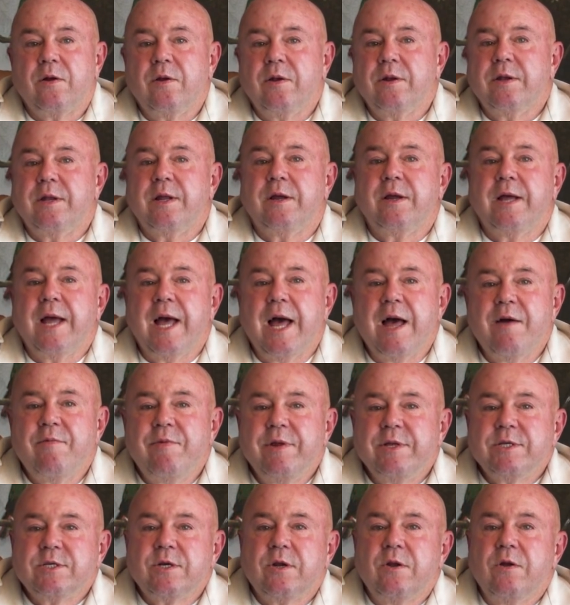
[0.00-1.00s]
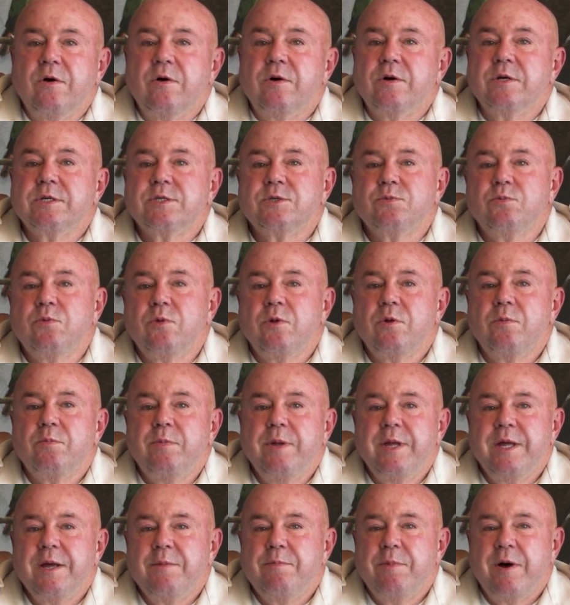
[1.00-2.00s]
The average class will
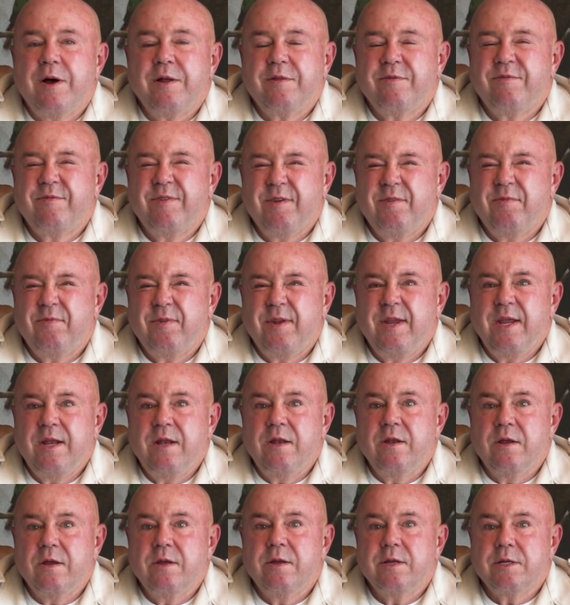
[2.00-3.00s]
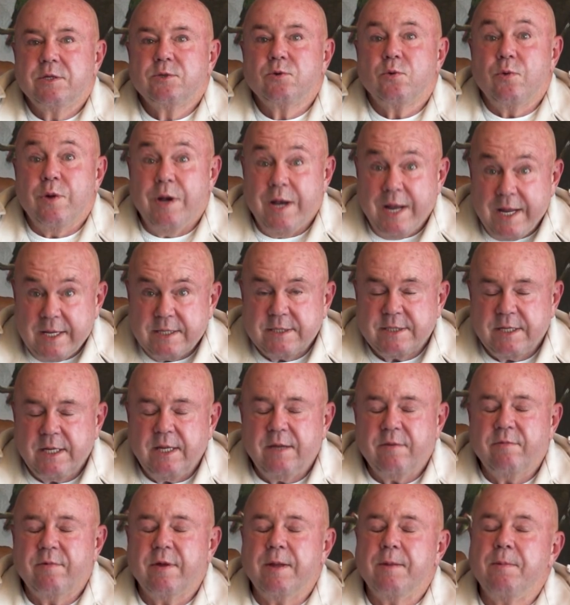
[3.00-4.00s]
be about 15 learners or less
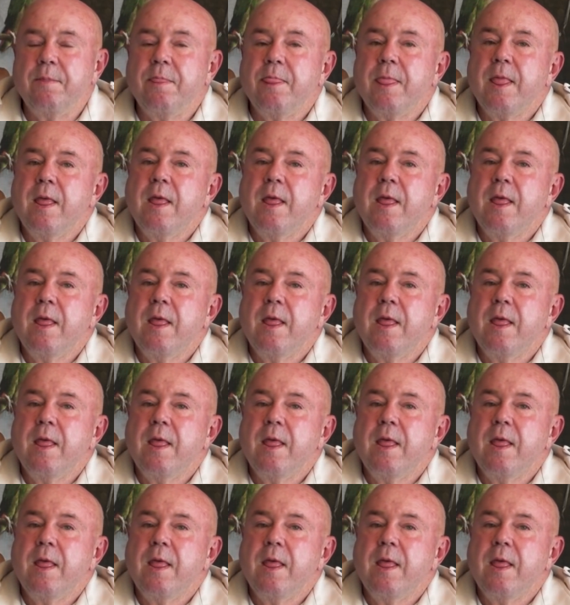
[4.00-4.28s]
even.